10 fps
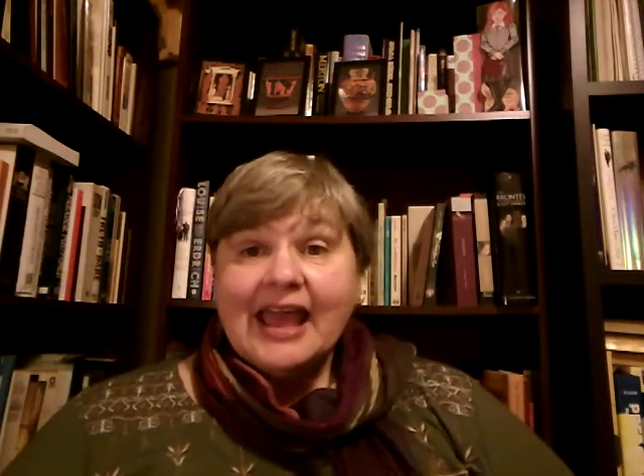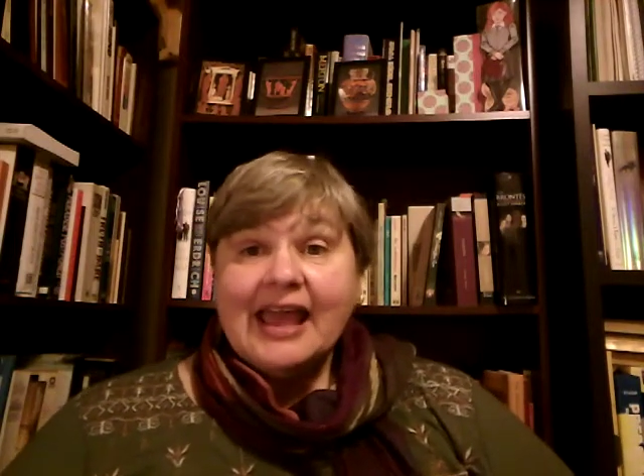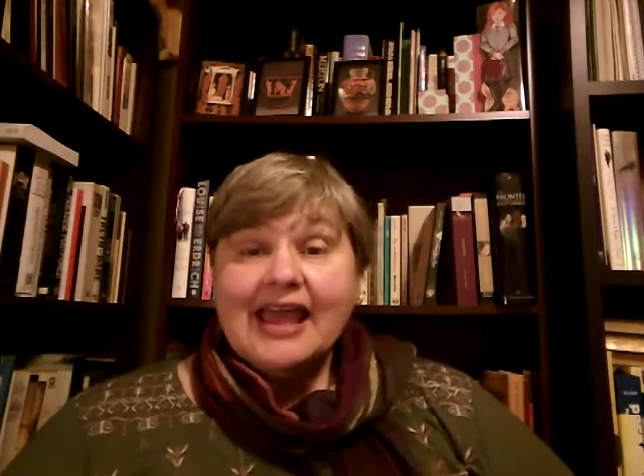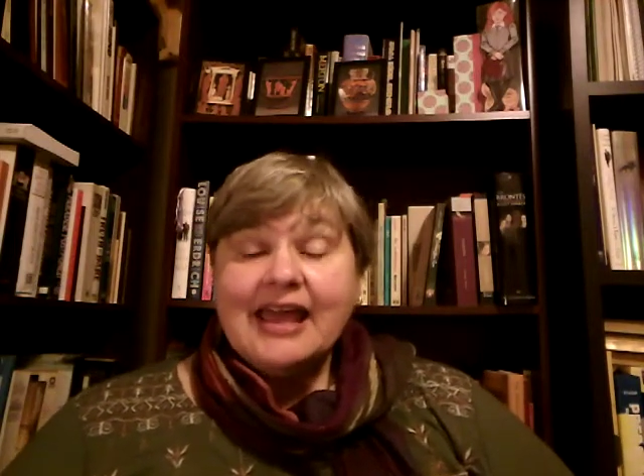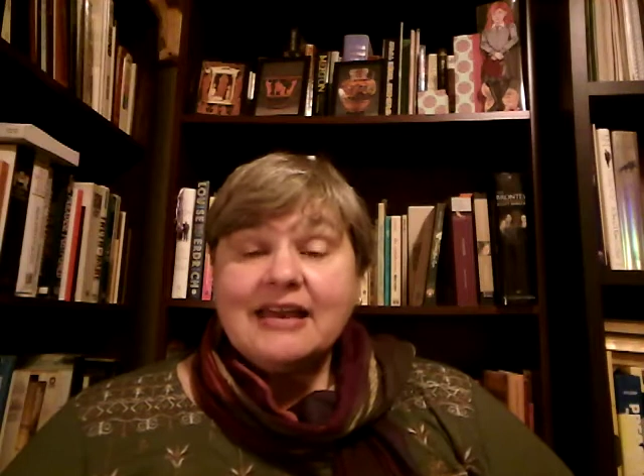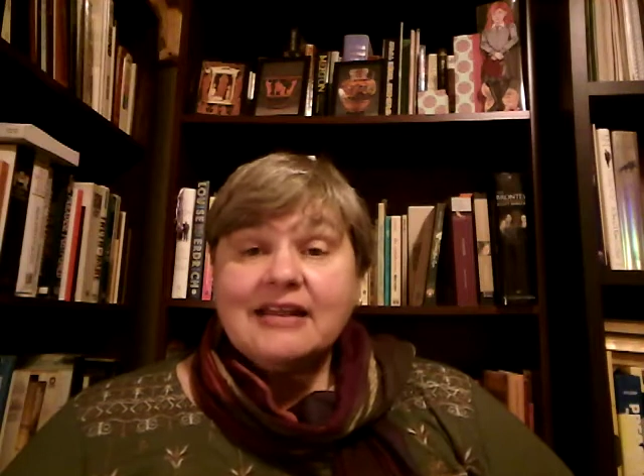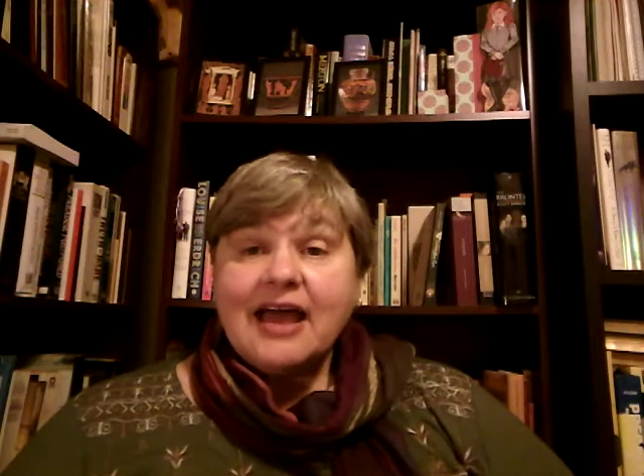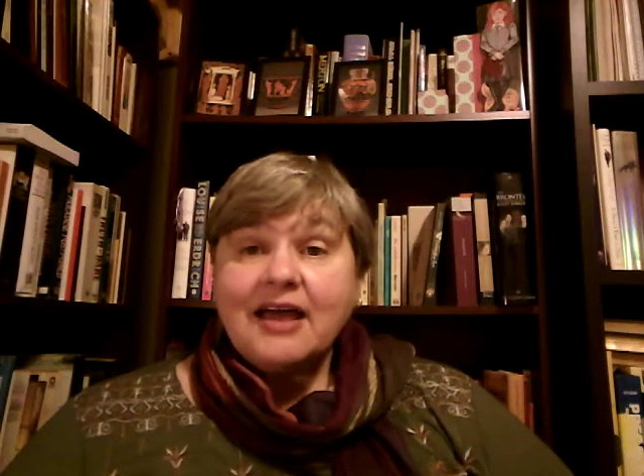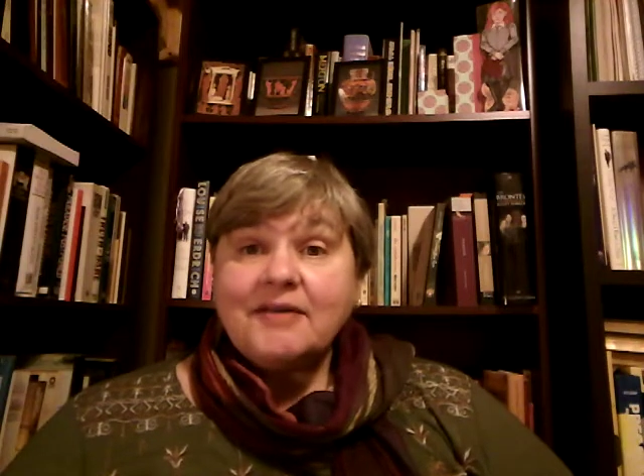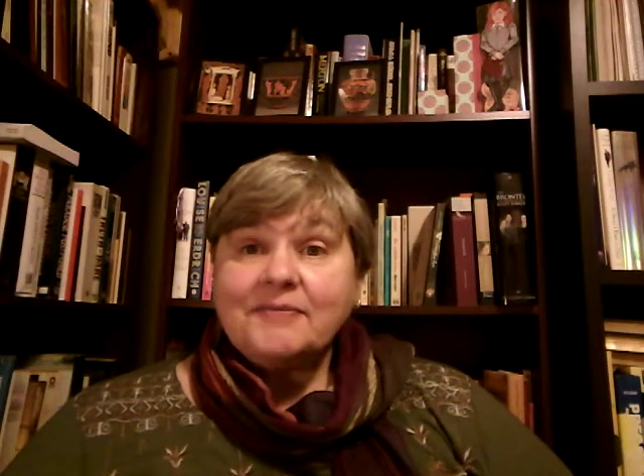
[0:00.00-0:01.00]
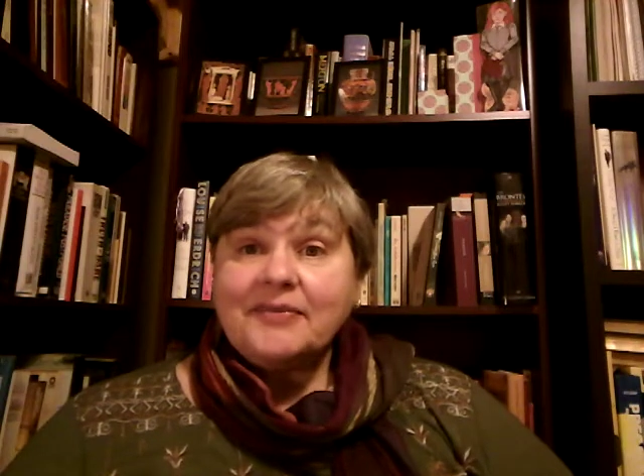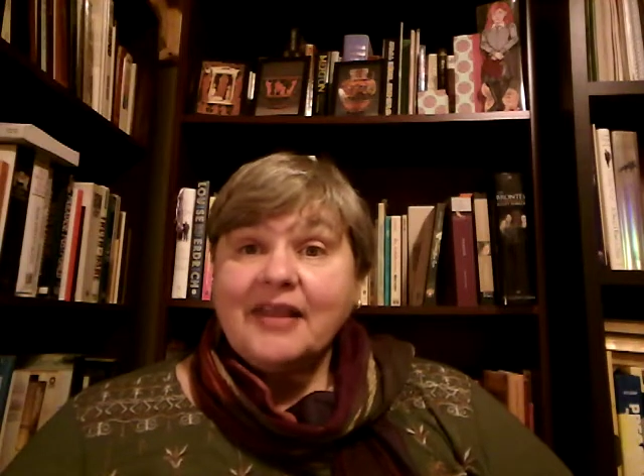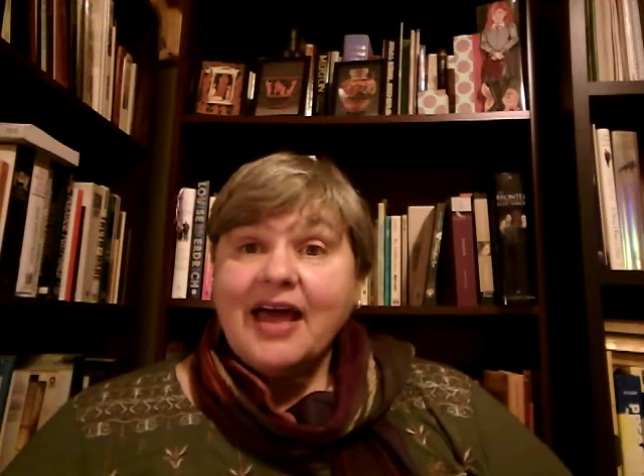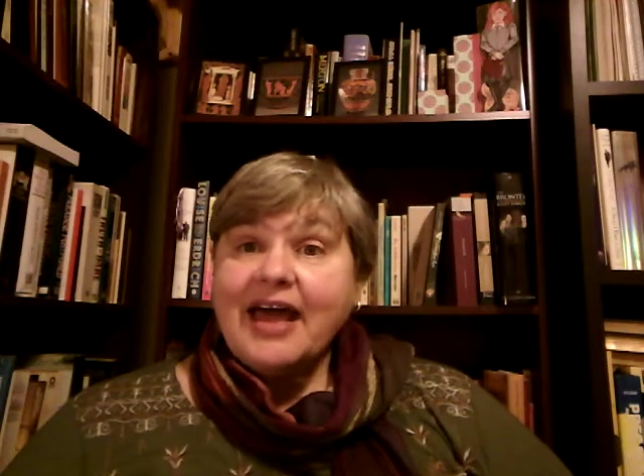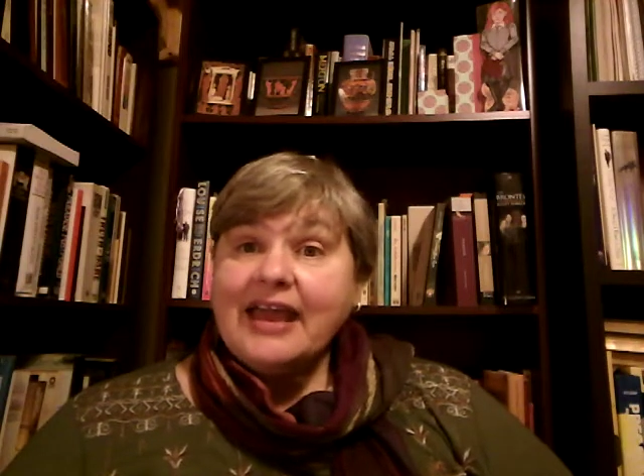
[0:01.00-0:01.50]
and
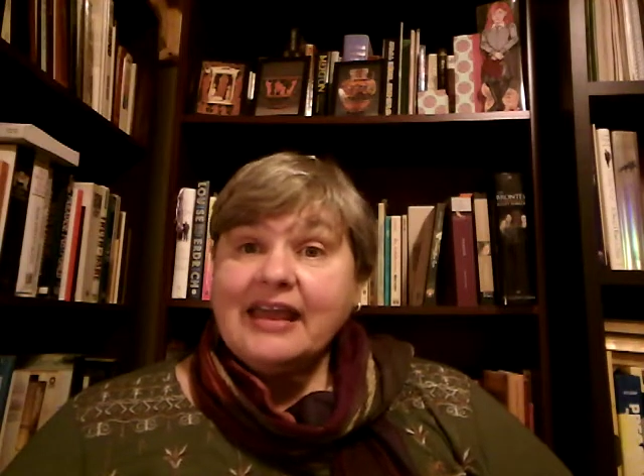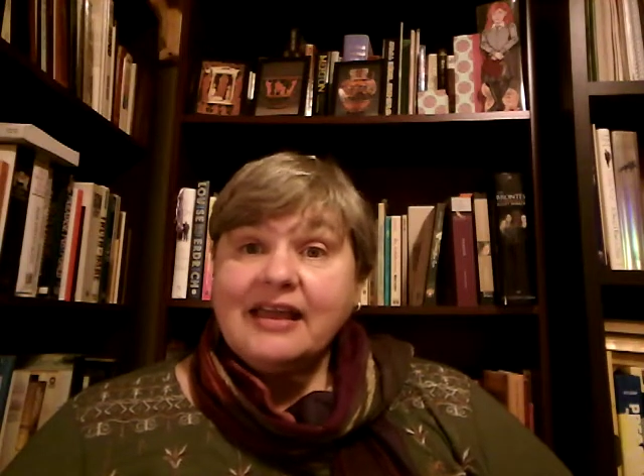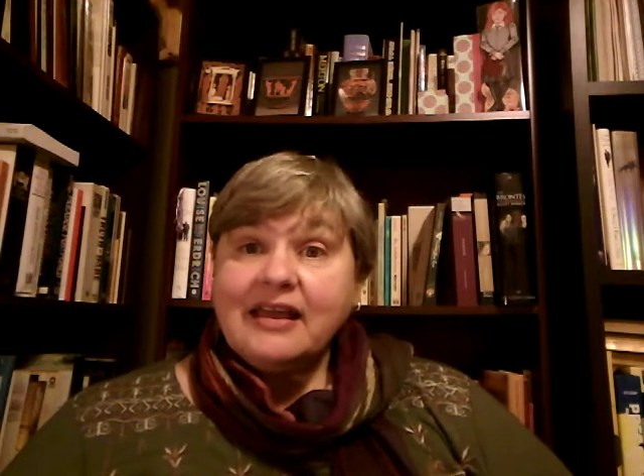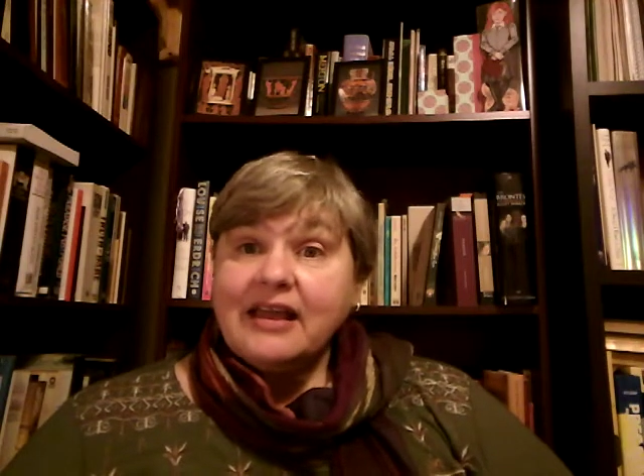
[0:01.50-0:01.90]
I